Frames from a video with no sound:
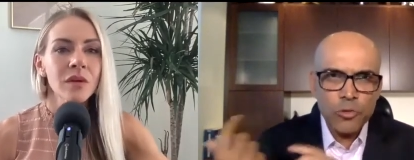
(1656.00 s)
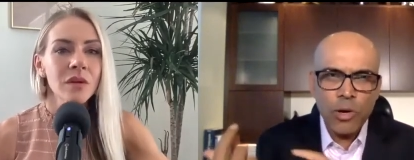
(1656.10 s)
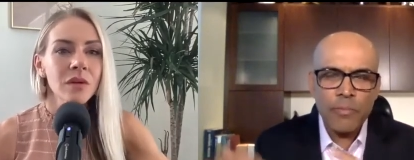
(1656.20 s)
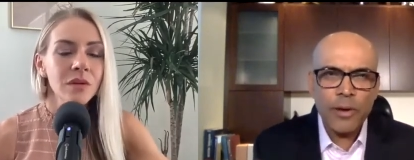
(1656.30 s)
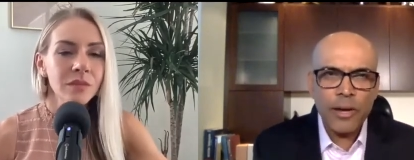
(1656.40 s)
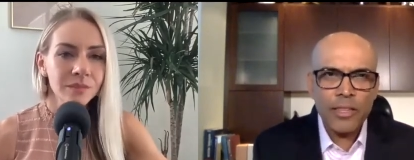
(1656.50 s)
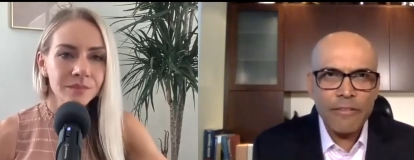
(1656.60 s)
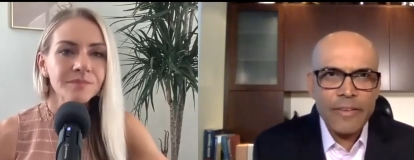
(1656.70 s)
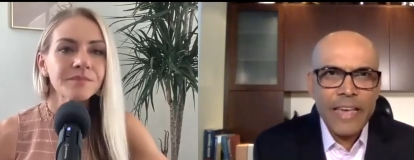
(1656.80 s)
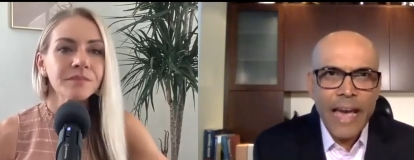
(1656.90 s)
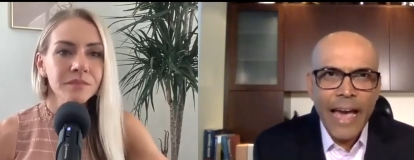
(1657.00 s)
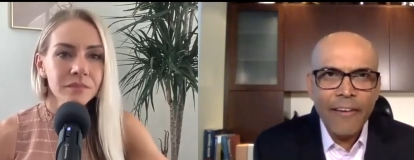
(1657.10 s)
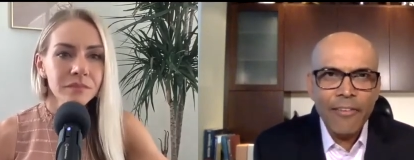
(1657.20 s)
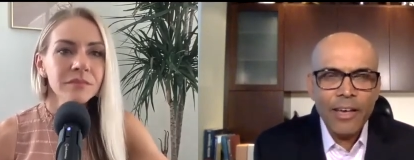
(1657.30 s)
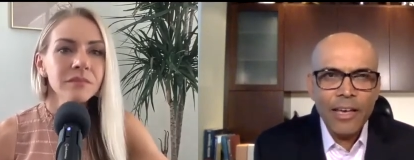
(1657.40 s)
Speaker 1: one product that we
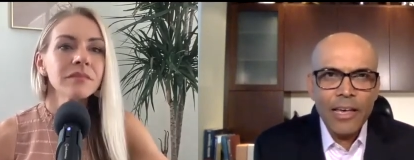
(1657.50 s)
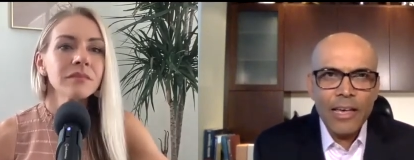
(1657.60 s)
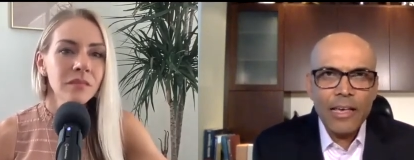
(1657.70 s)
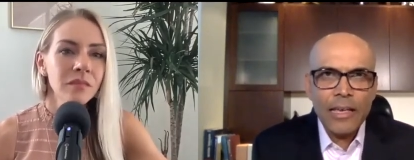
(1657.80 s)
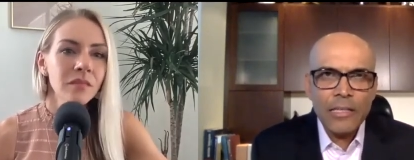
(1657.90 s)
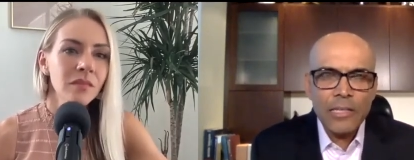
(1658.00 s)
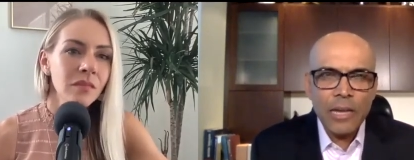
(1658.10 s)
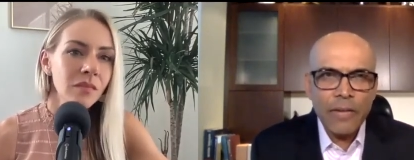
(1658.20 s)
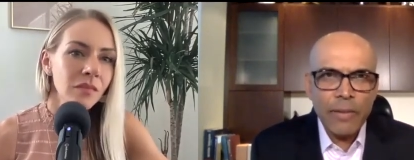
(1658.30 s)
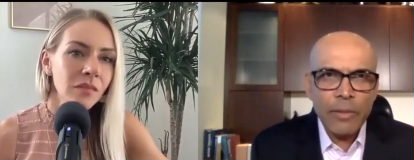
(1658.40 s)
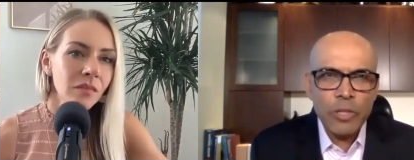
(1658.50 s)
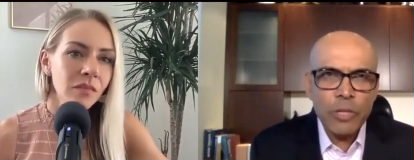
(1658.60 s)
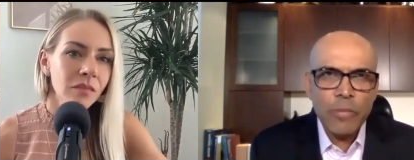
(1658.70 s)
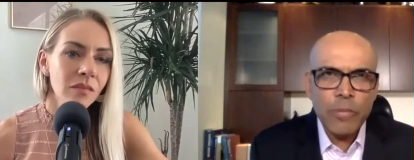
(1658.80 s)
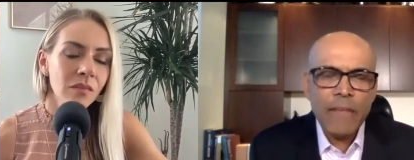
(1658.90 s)
have, mm-hmm. is available to
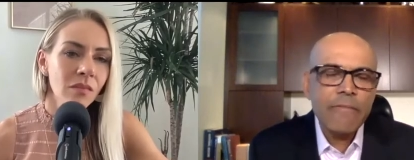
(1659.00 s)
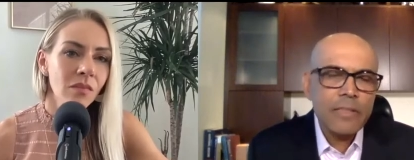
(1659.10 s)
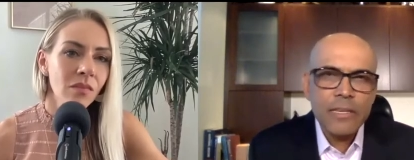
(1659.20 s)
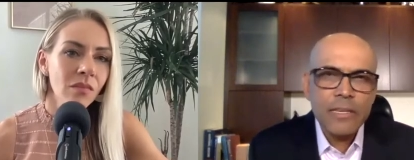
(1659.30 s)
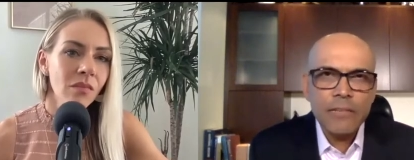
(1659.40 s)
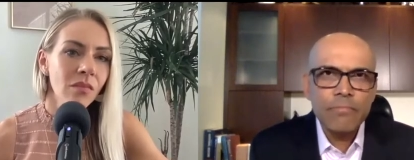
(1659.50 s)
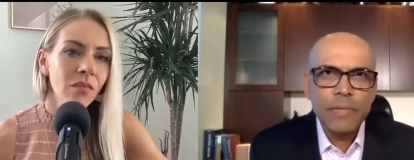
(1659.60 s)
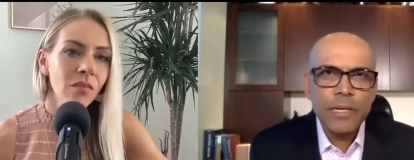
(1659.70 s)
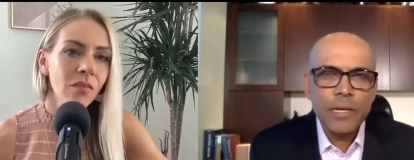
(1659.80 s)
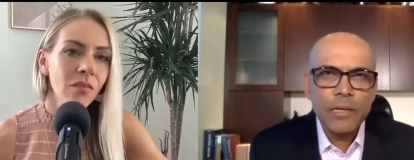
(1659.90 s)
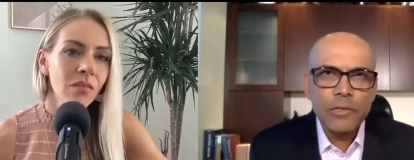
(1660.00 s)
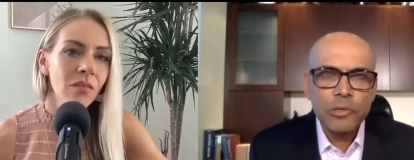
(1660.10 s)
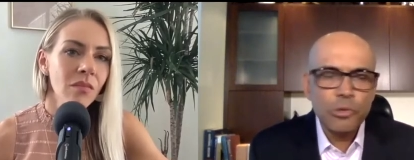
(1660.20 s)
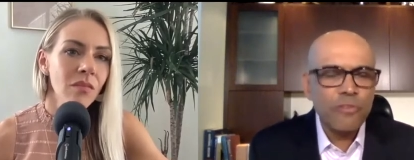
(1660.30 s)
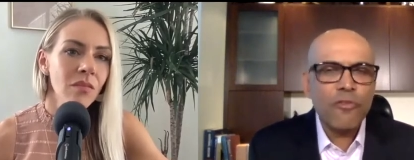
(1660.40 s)
your body within
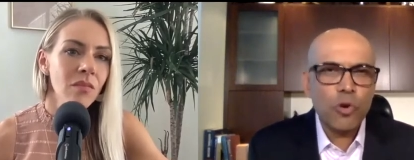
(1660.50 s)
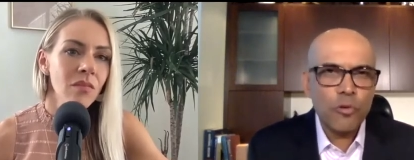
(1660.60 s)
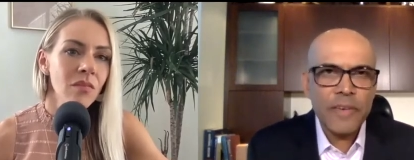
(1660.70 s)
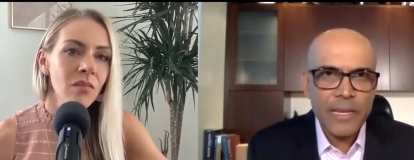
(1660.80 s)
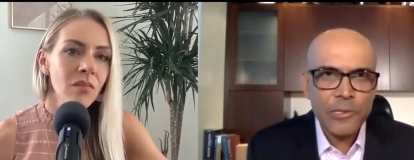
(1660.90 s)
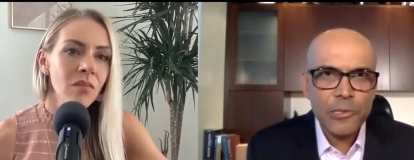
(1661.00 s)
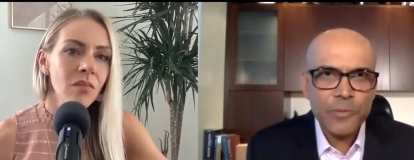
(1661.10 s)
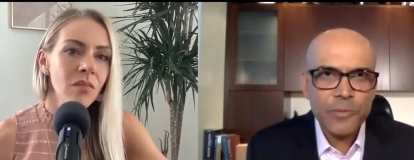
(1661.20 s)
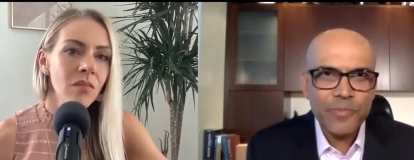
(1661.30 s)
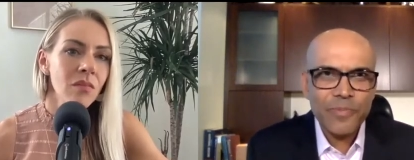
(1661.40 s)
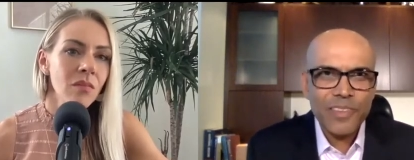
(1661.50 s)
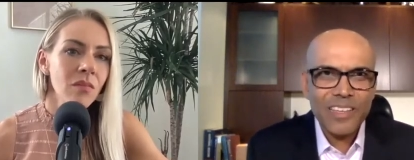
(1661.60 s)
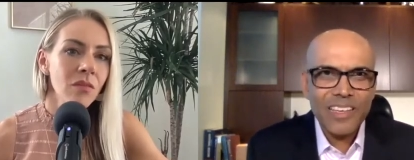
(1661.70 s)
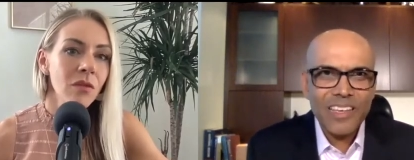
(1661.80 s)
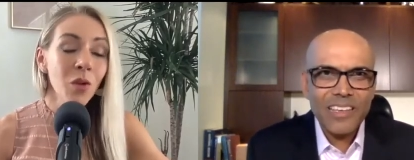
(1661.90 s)
two to four weeks.
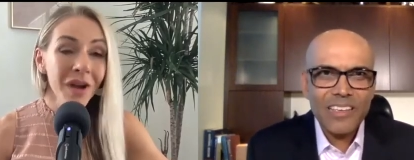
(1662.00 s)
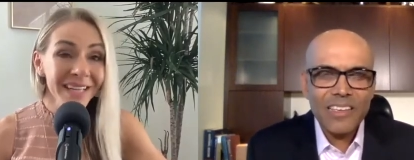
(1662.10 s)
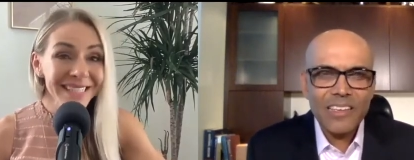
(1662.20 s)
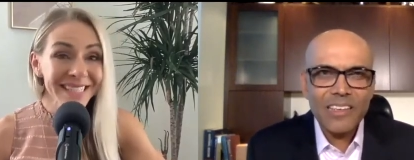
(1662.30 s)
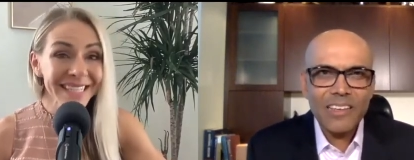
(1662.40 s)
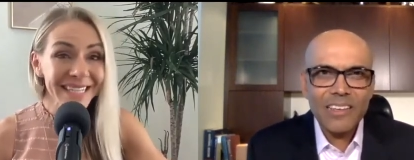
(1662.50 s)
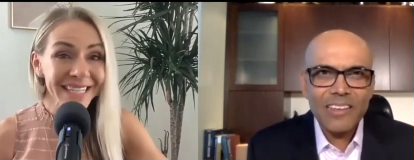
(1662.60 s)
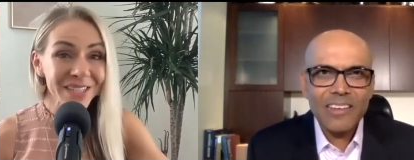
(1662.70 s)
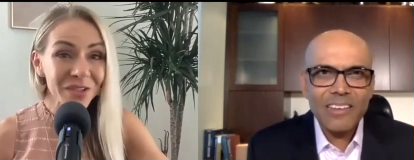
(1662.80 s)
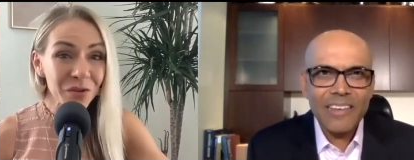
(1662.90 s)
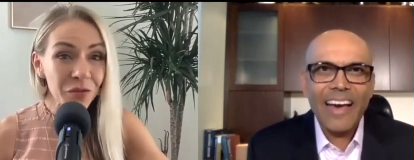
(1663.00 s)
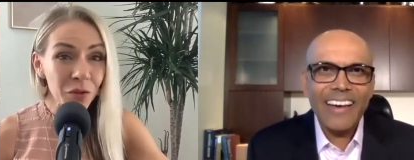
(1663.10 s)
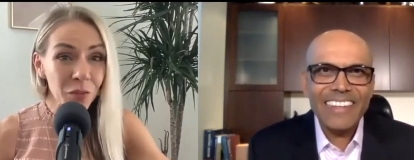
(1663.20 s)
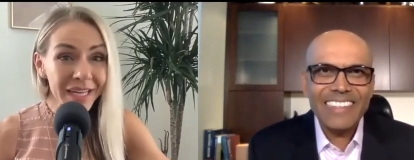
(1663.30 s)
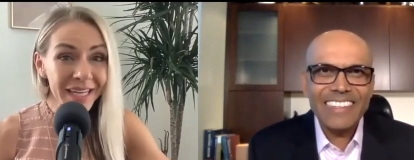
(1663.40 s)
Speaker 2: What? Two yeah. to
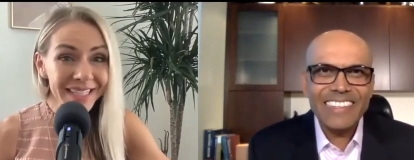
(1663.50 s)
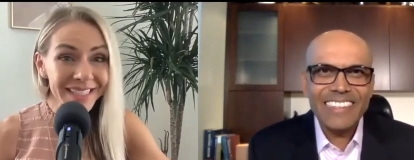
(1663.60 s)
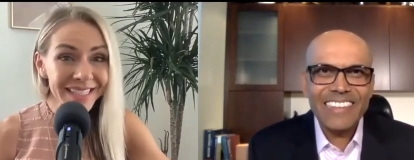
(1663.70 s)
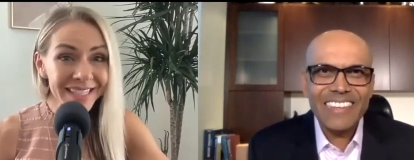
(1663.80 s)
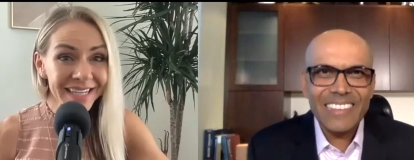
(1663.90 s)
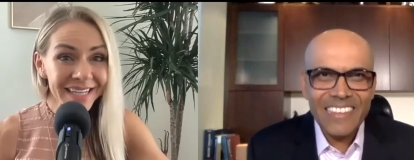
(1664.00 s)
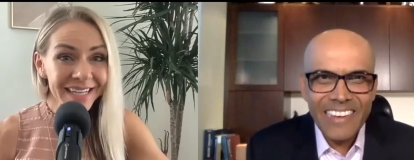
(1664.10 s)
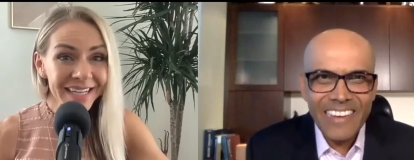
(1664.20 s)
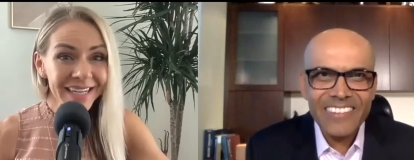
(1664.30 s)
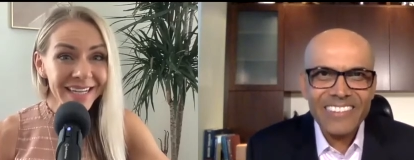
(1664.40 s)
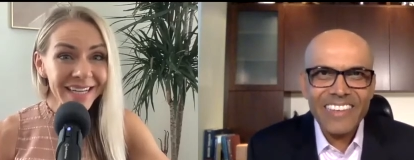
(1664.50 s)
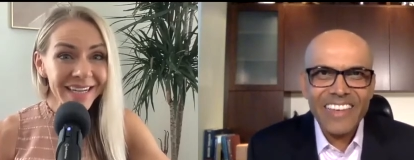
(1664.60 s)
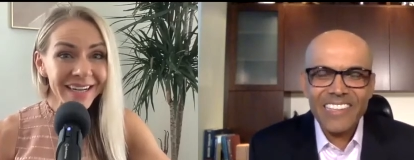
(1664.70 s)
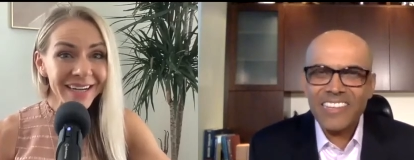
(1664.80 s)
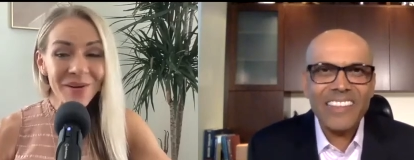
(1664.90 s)
four weeks?
Speaker 1: Yes,
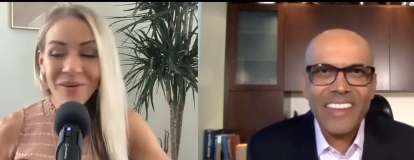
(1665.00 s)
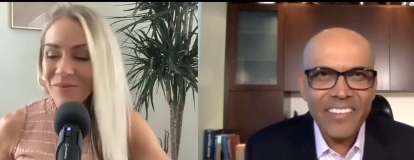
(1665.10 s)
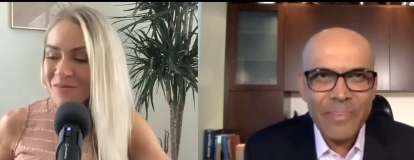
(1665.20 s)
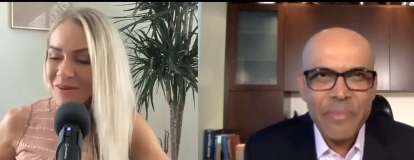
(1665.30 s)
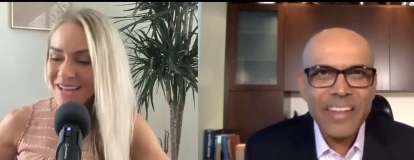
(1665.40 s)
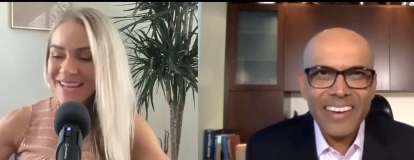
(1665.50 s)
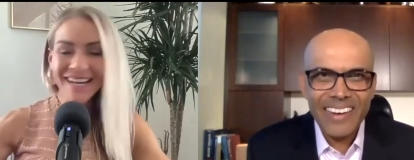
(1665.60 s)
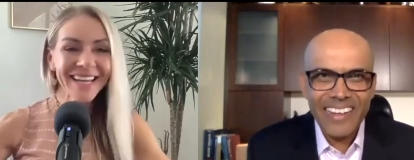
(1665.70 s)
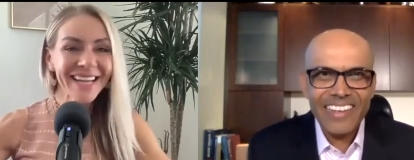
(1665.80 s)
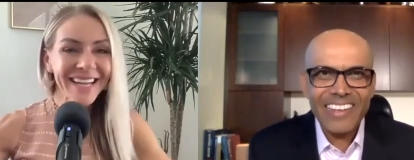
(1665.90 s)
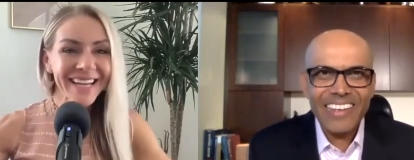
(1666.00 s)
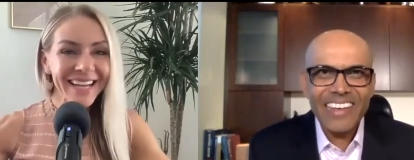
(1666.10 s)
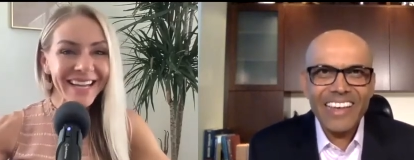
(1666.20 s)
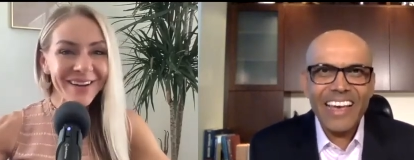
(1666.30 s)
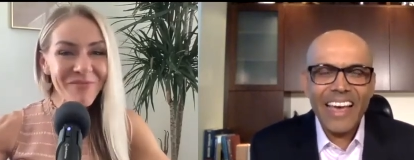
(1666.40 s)
it's up there immediately. What?
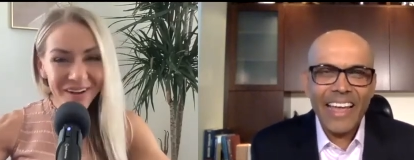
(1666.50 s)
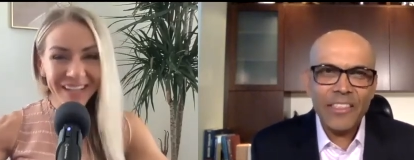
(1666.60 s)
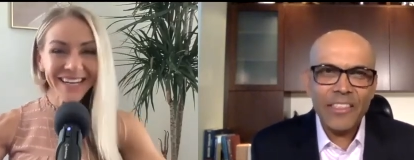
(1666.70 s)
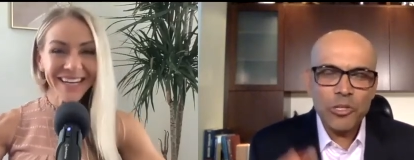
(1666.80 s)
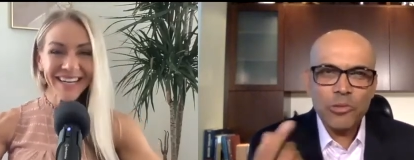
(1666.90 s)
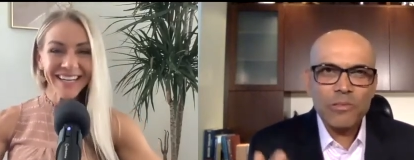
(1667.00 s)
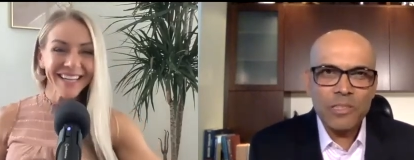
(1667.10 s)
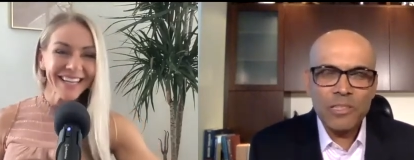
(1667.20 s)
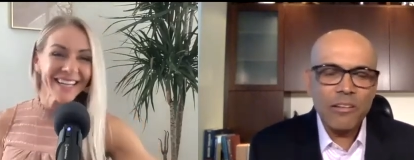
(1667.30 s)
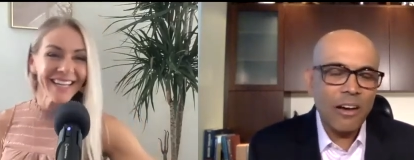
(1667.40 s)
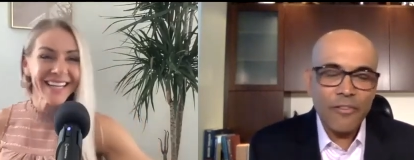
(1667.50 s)
And of,